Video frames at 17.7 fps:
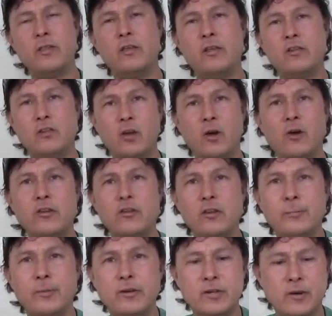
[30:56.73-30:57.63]
It's always a
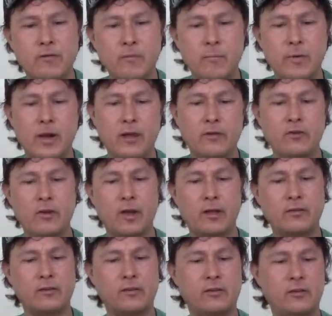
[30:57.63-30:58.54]
little bit different, but as you
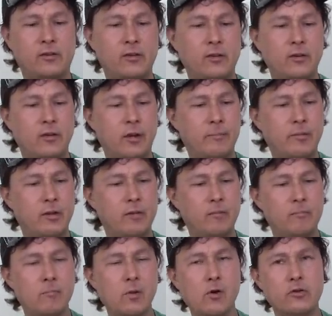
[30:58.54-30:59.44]
guys can see, I
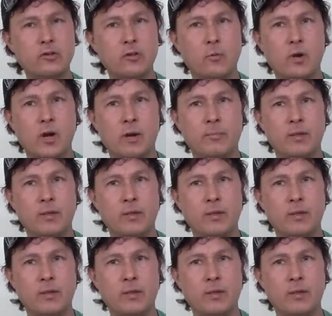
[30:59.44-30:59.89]
mean, most of what I'm